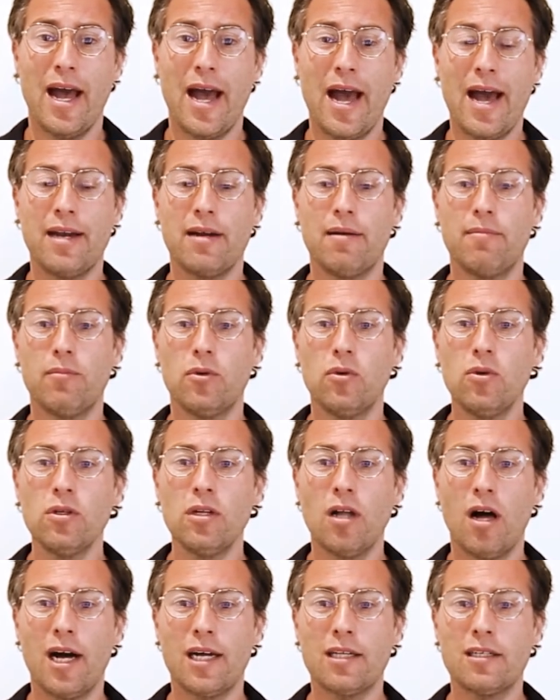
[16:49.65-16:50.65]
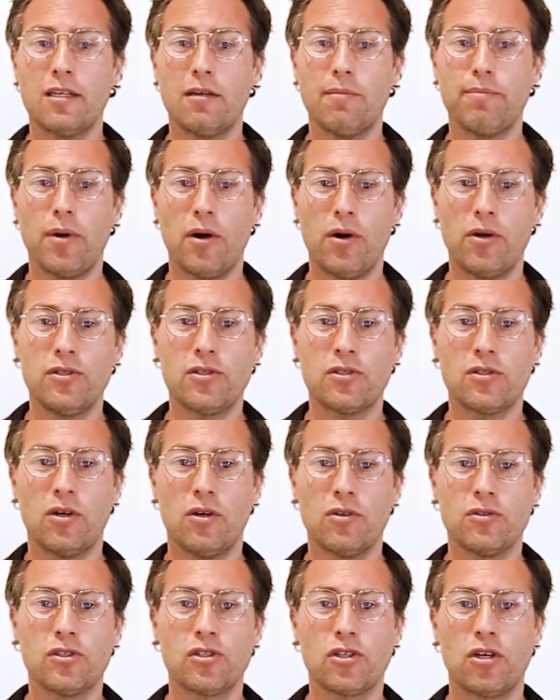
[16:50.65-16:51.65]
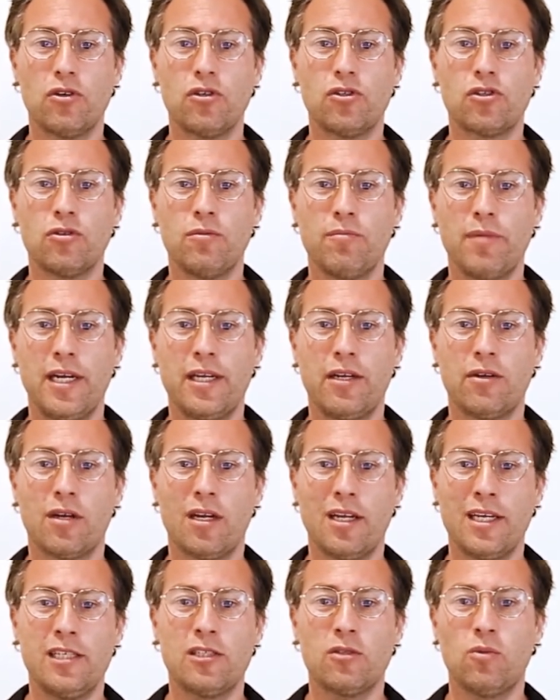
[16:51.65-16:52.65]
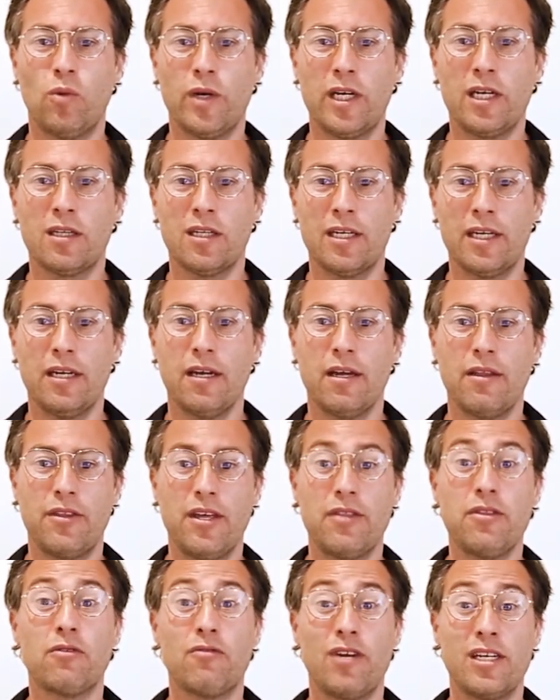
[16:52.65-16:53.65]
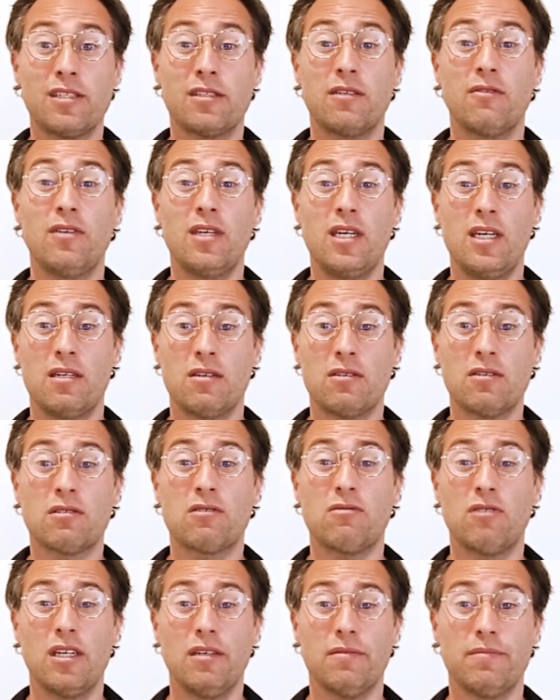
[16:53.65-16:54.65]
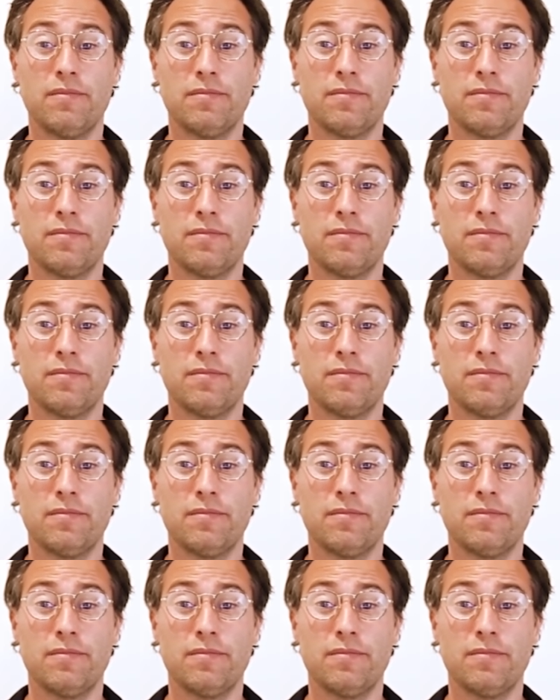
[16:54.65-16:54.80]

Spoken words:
and are more likely to post on social media at least weekly than the rest of the industry.